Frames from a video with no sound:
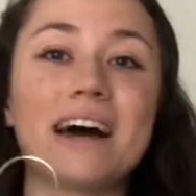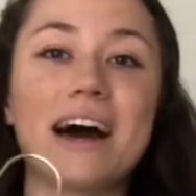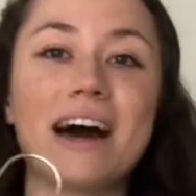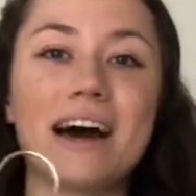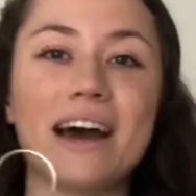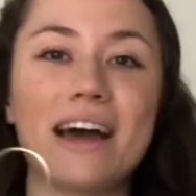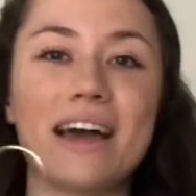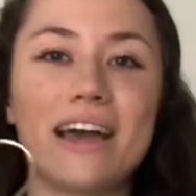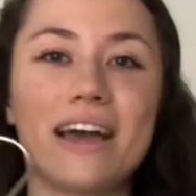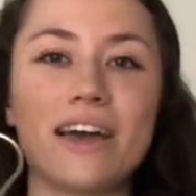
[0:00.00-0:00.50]

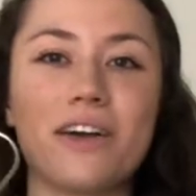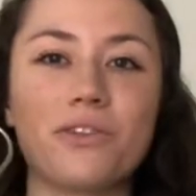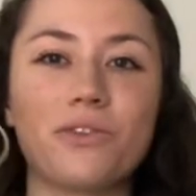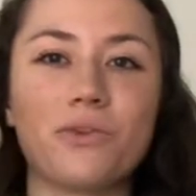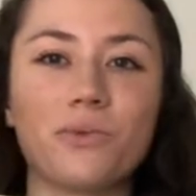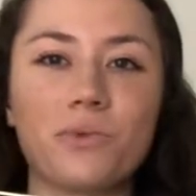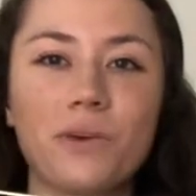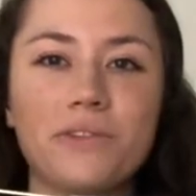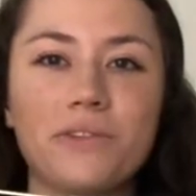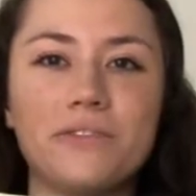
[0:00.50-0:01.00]
I
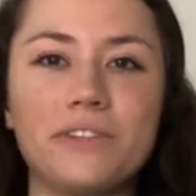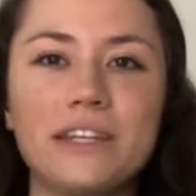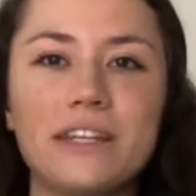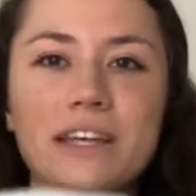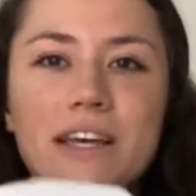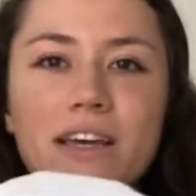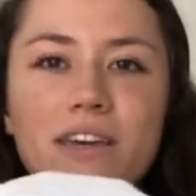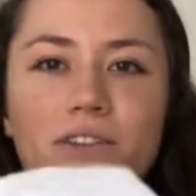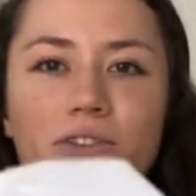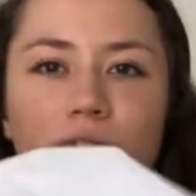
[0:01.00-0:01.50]
thrifted
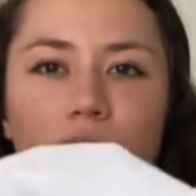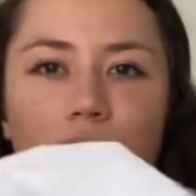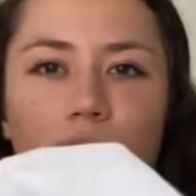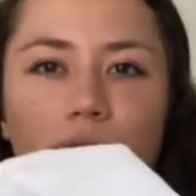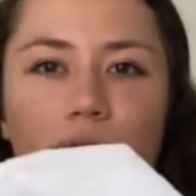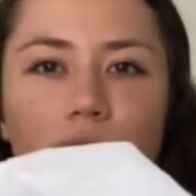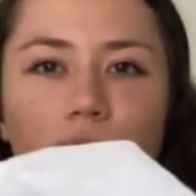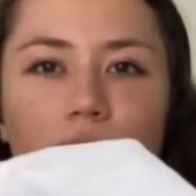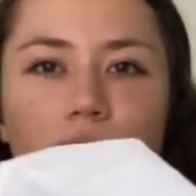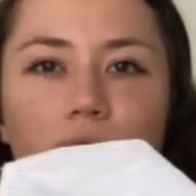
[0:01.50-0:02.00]
it
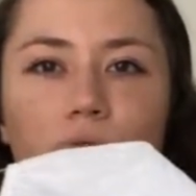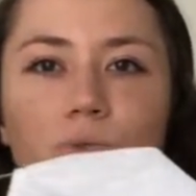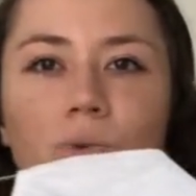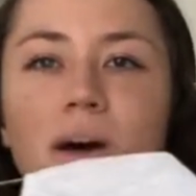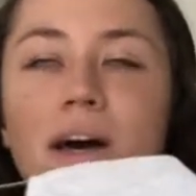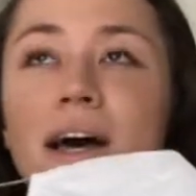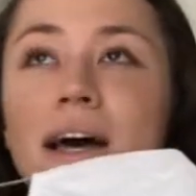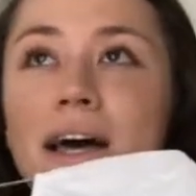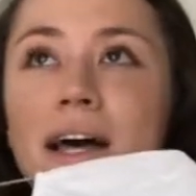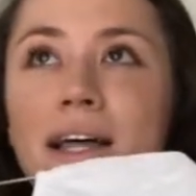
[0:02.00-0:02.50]
through,
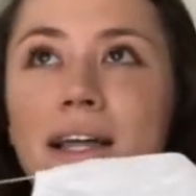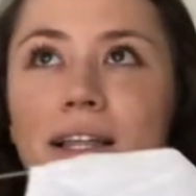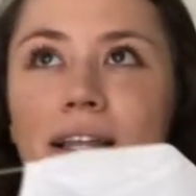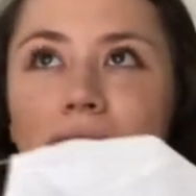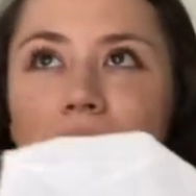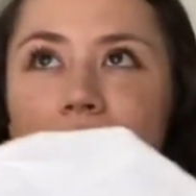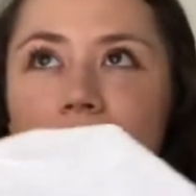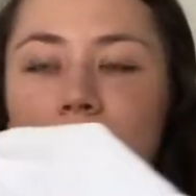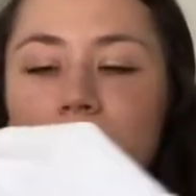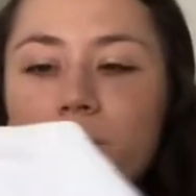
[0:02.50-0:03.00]

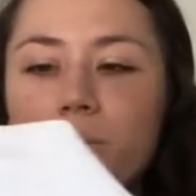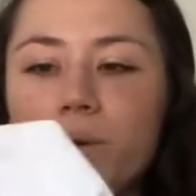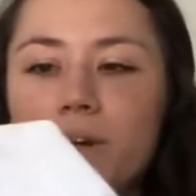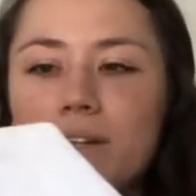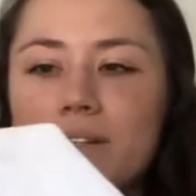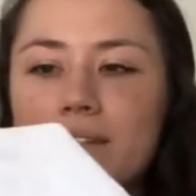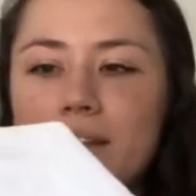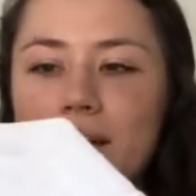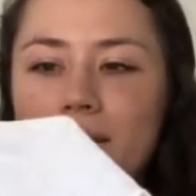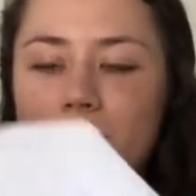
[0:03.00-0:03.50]
what is
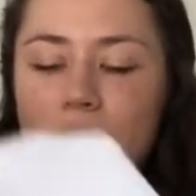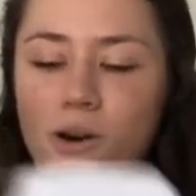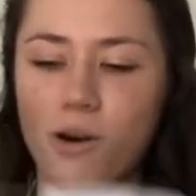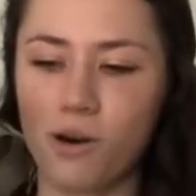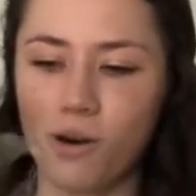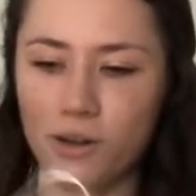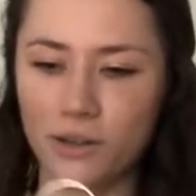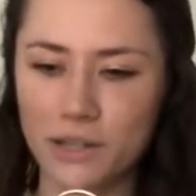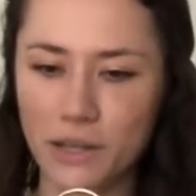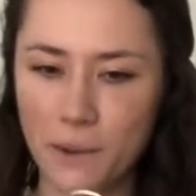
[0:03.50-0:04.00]
that
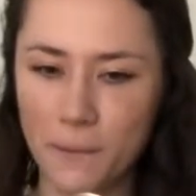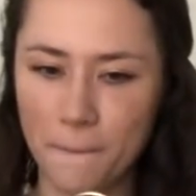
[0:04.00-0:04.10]
called?